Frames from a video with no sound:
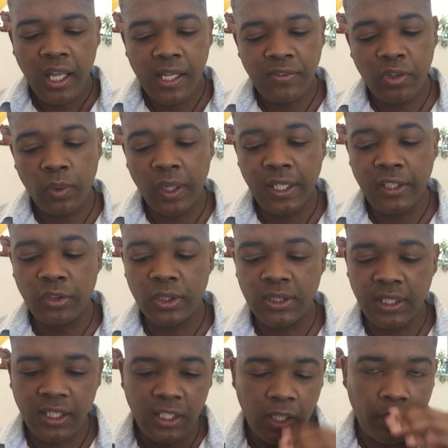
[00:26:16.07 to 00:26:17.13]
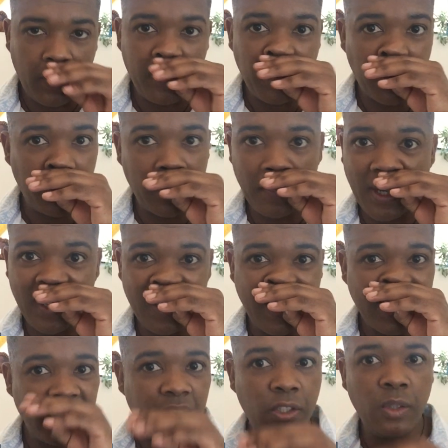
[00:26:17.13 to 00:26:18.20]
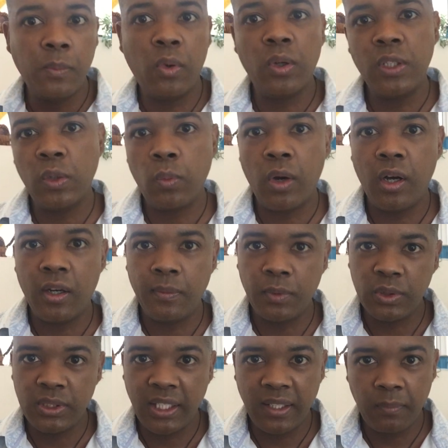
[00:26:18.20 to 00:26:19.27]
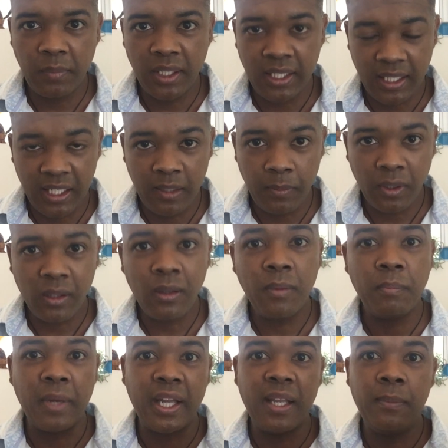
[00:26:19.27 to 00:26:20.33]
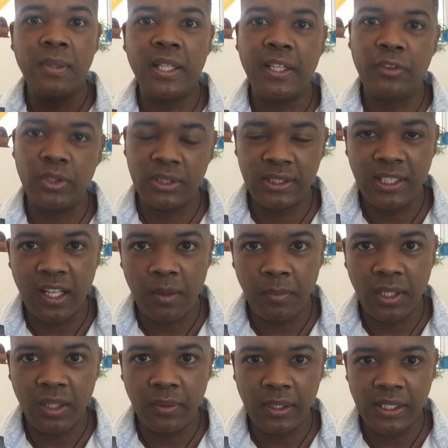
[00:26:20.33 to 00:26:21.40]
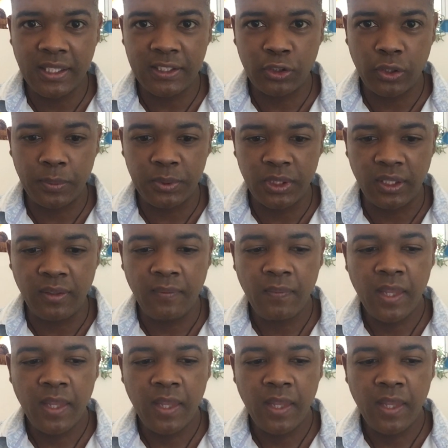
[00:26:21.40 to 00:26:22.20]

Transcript: If you're interested in knowing more about that, then you're more than welcome to send me an email. My email address is down below in the description.